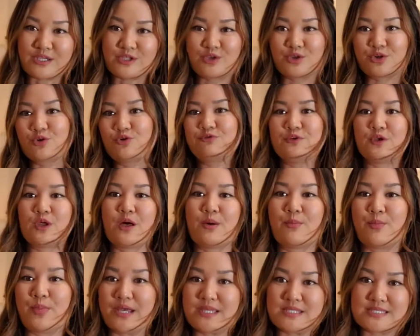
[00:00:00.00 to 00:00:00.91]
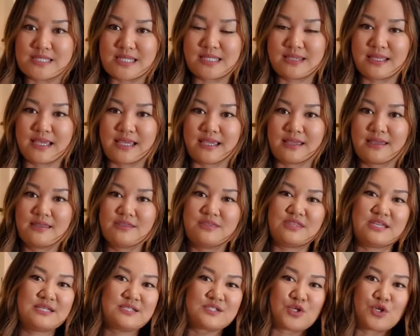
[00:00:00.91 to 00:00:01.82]
You don't feel abundant, like
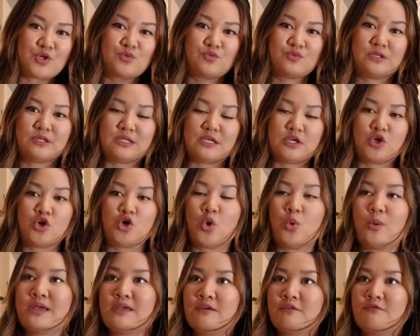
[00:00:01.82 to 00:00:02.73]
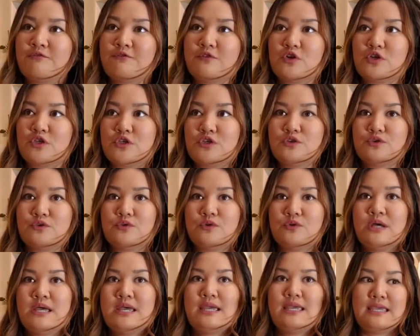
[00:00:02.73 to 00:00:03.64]
things aren't really going for
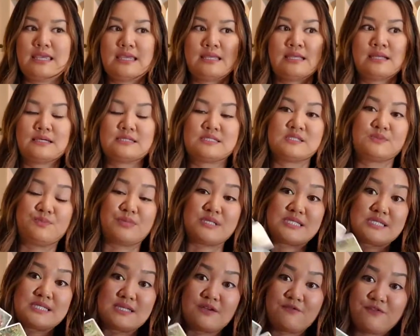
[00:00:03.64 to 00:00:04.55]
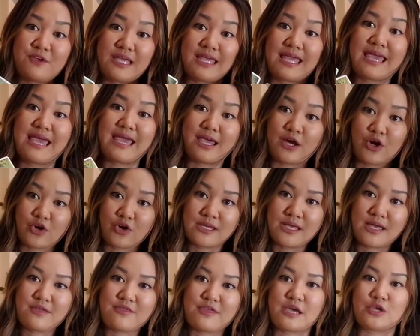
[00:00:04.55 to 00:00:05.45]
you in a specific
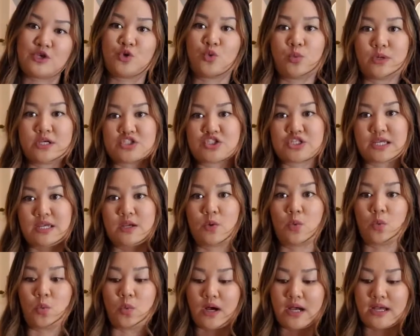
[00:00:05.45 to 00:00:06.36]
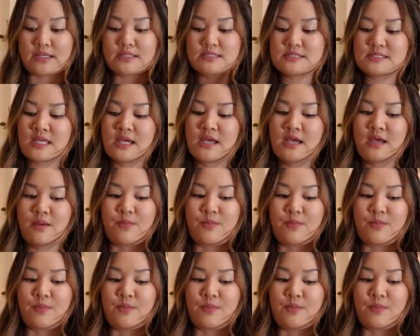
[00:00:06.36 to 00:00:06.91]
area that you wish it was.